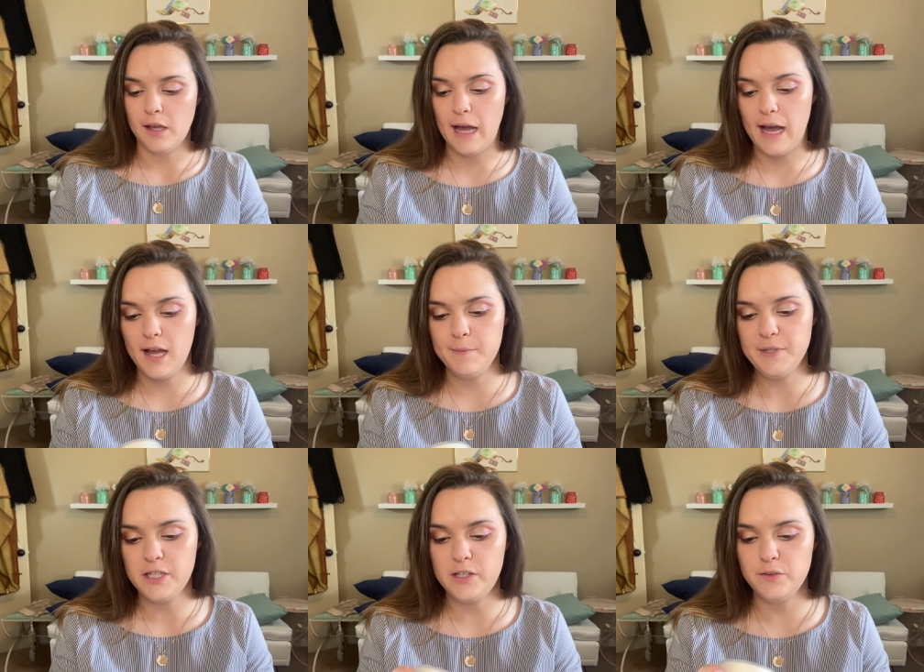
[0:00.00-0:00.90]
I'm
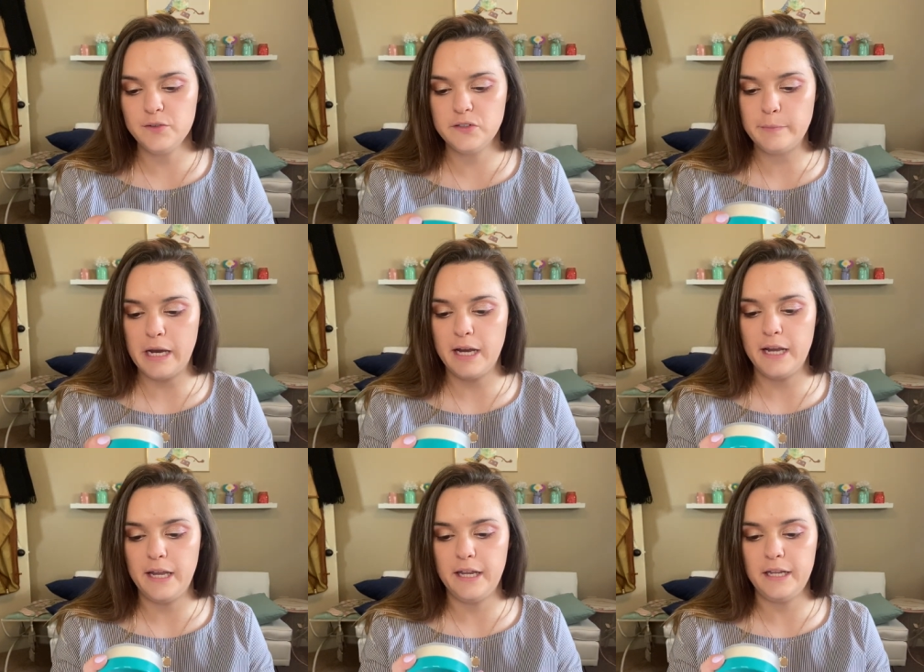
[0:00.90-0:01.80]
gonna use
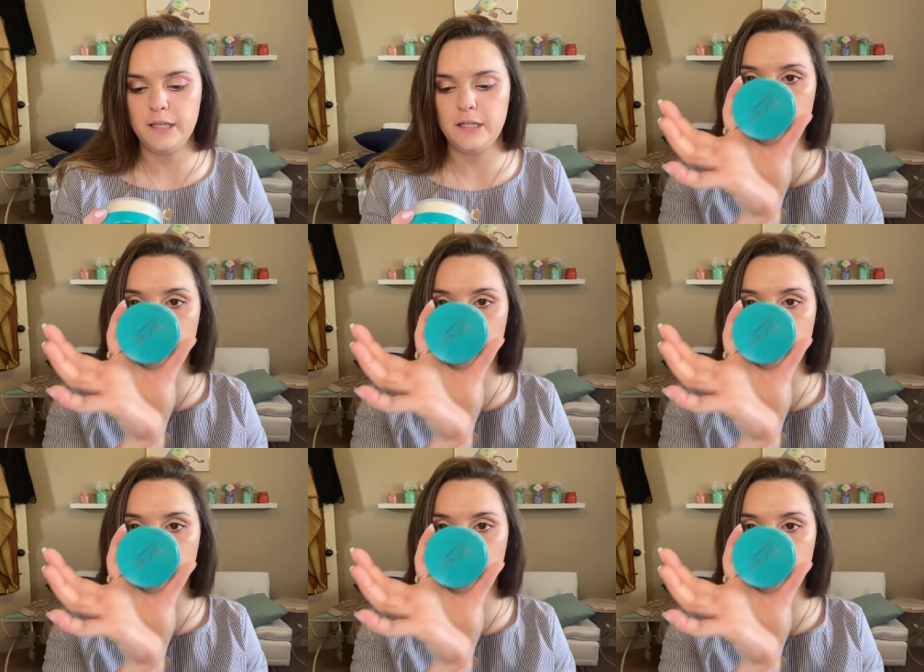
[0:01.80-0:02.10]
my